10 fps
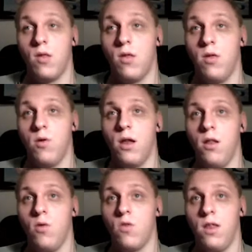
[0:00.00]
You can
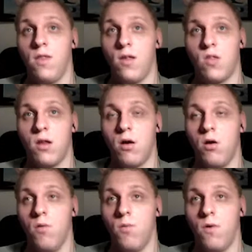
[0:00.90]
use any text editor
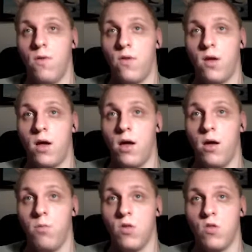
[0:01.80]
you want,
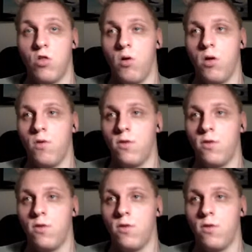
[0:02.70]
I'm just showing you the